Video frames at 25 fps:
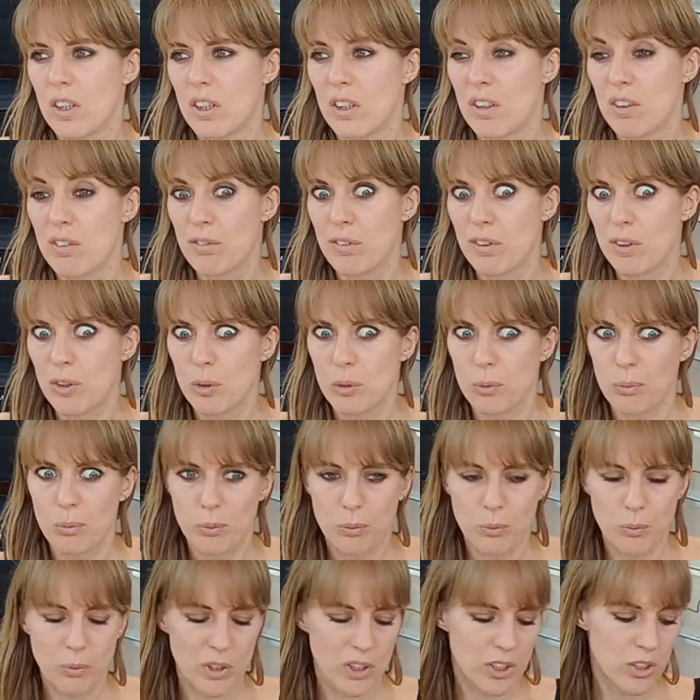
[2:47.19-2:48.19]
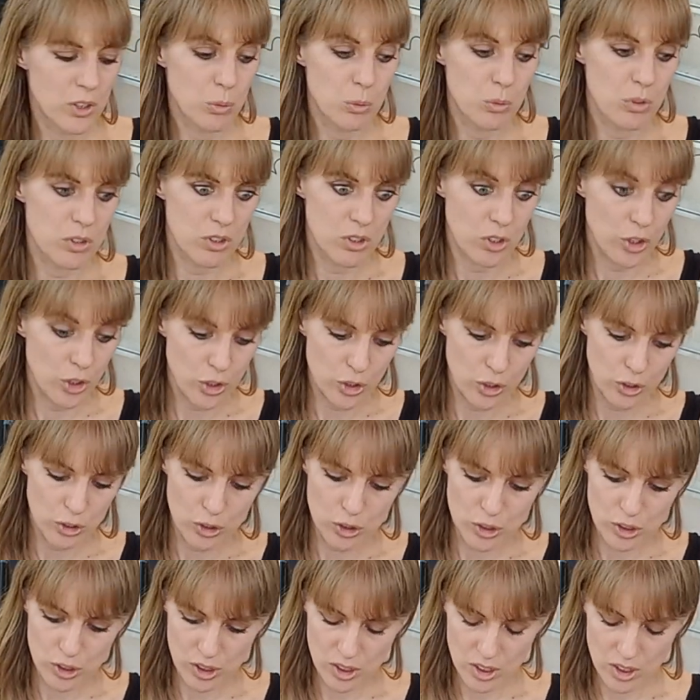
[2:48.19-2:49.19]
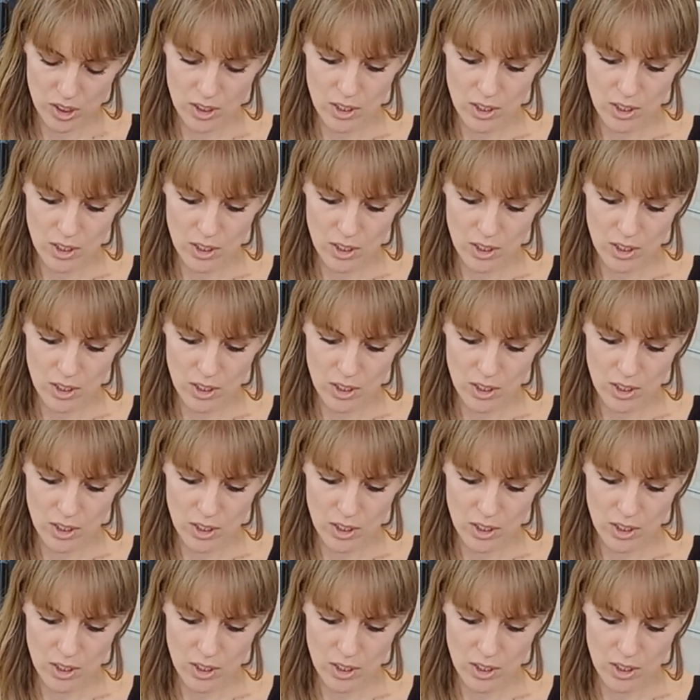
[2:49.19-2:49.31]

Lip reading: the film, which wasn't good.